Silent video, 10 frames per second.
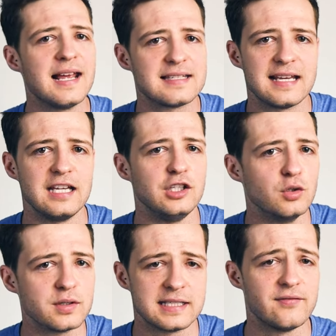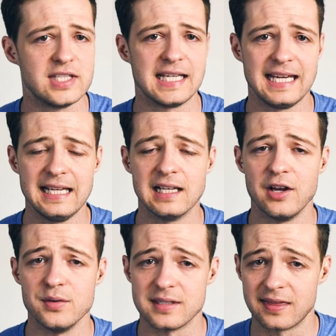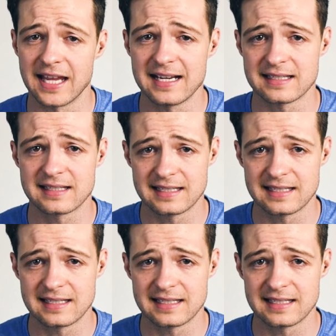let's say you're 70 kilos, that's